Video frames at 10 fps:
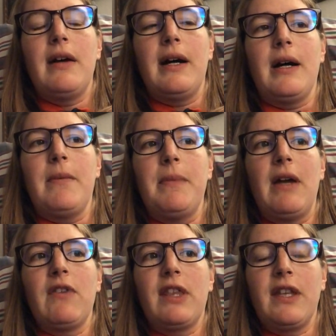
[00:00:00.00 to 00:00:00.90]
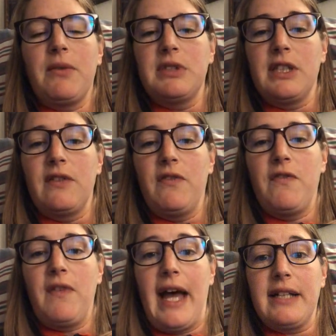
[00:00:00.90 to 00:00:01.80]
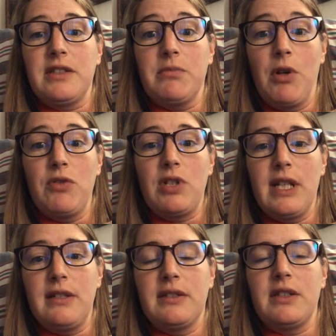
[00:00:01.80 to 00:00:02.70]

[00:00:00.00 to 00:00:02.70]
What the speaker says: everything was in fast motion.